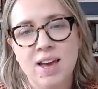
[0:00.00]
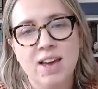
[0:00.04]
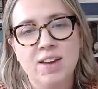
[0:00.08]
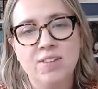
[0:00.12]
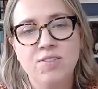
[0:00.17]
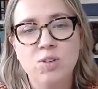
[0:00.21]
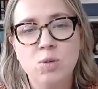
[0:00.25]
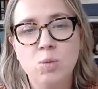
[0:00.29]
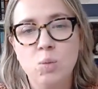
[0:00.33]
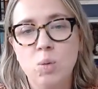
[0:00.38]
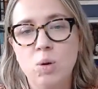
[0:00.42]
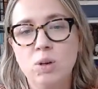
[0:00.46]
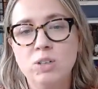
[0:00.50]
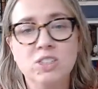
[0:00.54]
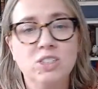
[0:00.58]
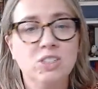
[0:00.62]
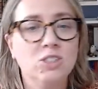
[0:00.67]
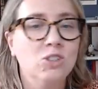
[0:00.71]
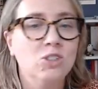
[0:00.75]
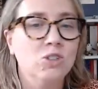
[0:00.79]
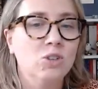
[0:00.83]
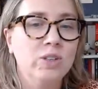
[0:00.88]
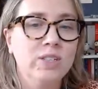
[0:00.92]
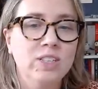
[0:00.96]
If you want to
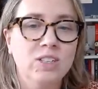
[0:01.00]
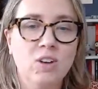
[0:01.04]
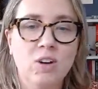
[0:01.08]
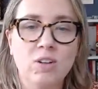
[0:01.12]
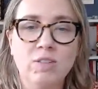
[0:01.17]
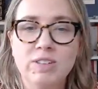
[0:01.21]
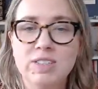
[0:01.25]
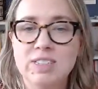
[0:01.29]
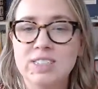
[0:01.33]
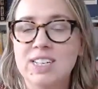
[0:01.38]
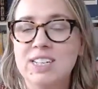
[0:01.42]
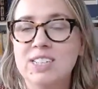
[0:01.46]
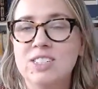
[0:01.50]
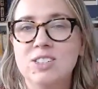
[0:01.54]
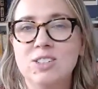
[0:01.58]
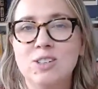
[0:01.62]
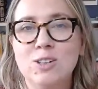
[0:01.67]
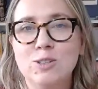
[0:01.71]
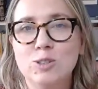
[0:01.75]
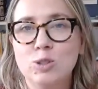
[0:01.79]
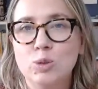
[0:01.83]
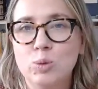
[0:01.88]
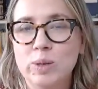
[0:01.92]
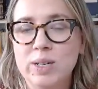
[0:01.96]
join the conversation
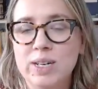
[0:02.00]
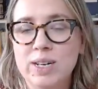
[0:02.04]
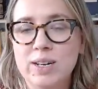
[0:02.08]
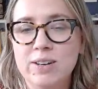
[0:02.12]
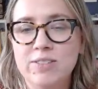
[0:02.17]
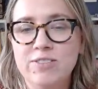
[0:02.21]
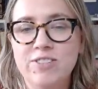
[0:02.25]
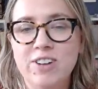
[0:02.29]
on Twitter,